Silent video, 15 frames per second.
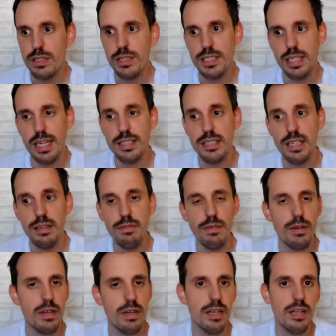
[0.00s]
Santi
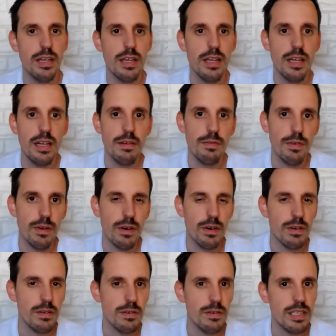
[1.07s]

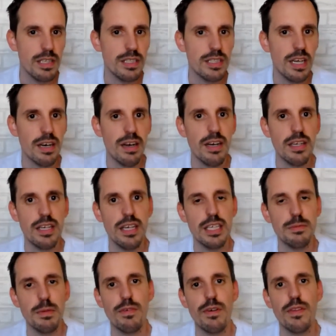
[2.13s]
from Instagram. He asked
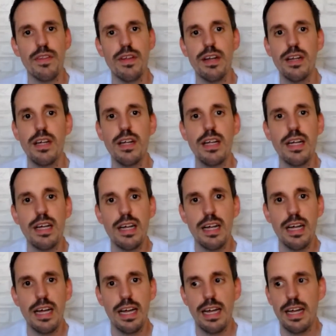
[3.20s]
me from there
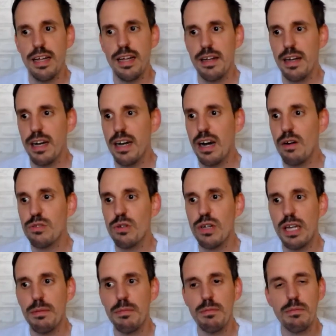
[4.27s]
how to
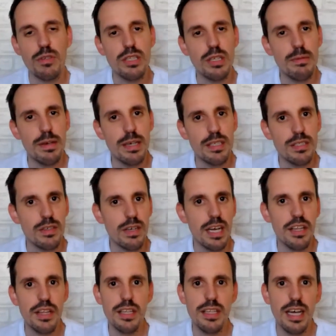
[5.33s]
keep motivation. I
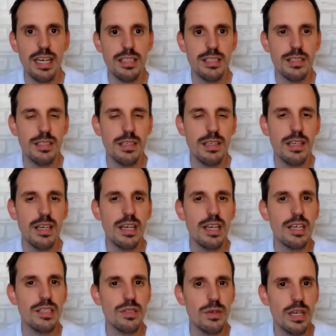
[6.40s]
think that
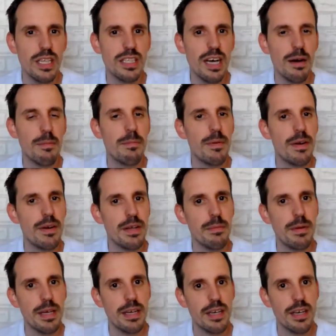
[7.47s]
you need a very
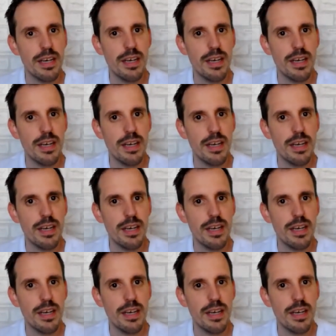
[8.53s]
big